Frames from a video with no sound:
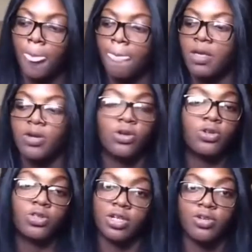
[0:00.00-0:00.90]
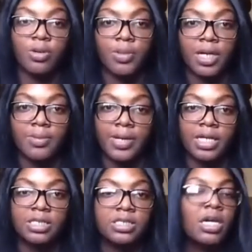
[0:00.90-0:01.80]
letting her know that her grandma had
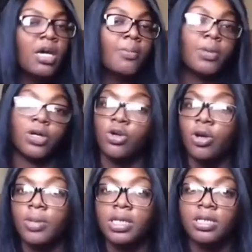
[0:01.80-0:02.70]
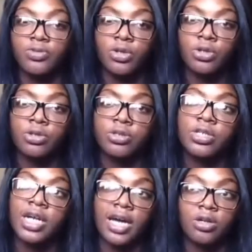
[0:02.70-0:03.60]
passed. But her grandma left her
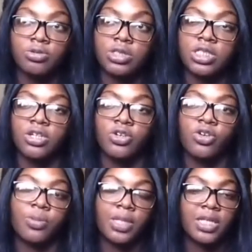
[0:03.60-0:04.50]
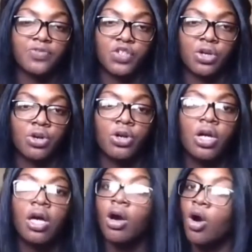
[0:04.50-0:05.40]
house, and her grandma left her
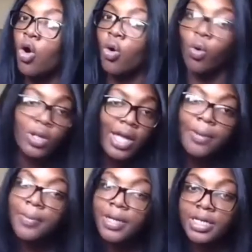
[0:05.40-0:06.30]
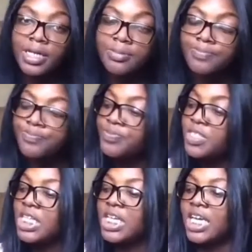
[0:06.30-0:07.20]
a whole lot of money,
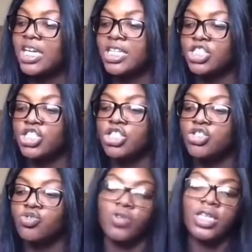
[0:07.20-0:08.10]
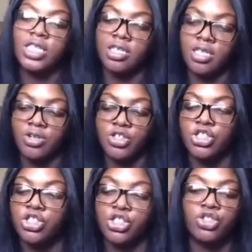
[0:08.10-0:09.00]
and she just right then and there, she
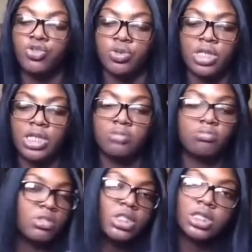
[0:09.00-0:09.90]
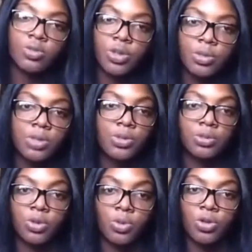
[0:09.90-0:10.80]
just knew that she didn't want to be with him
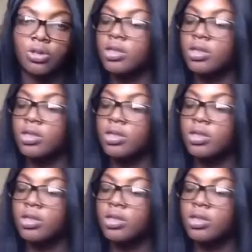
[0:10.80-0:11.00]
no more.